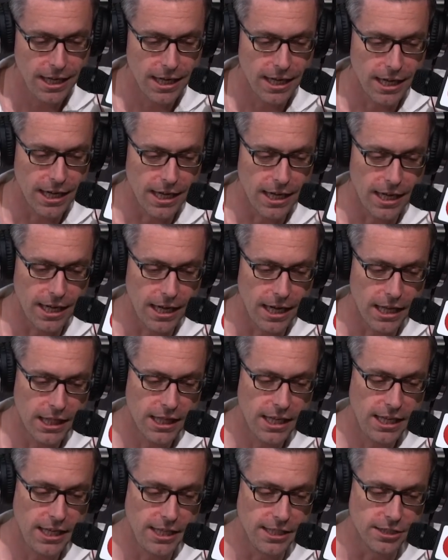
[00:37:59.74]
I
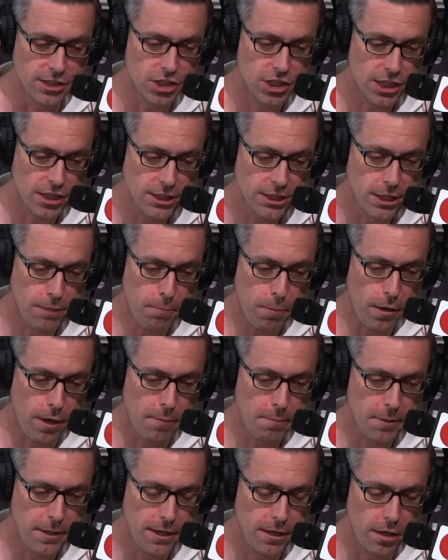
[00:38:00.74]
think he's Chelsea
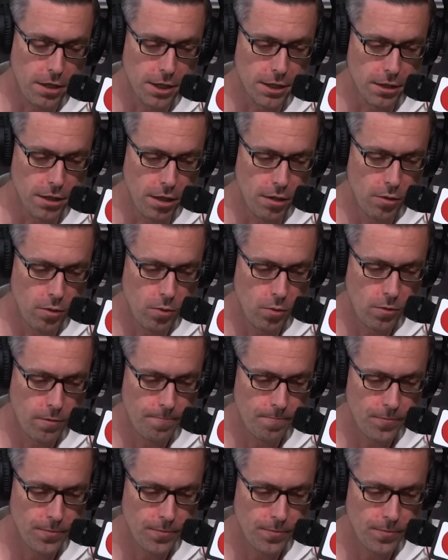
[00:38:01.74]
property on loan.